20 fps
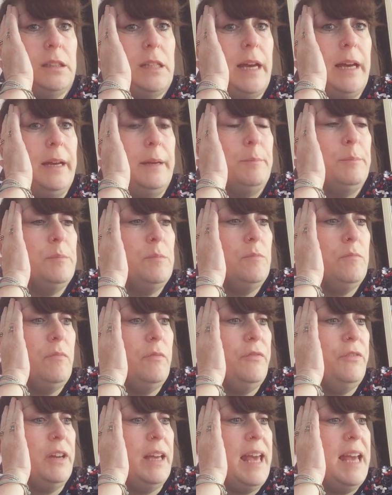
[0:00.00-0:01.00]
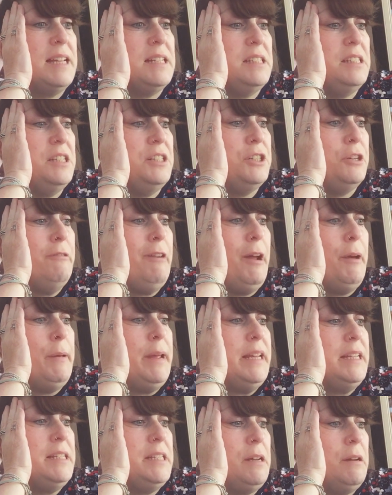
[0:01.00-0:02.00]
um, for cancer to grow
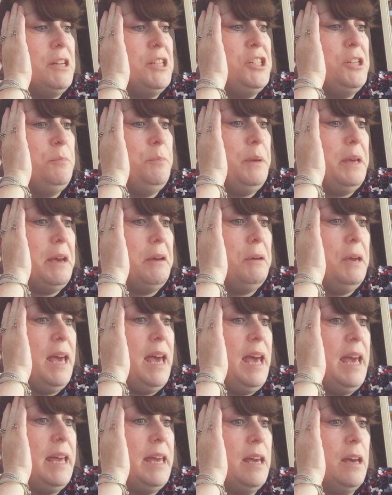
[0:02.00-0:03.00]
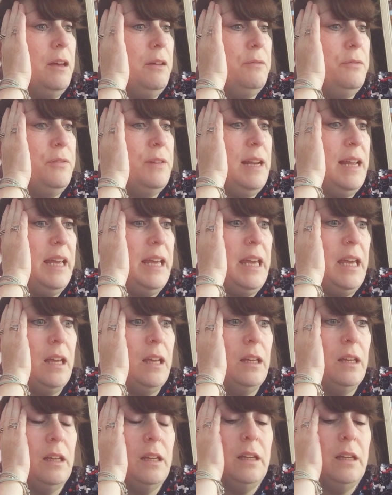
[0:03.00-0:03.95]
in, so I should be okay, hopefully.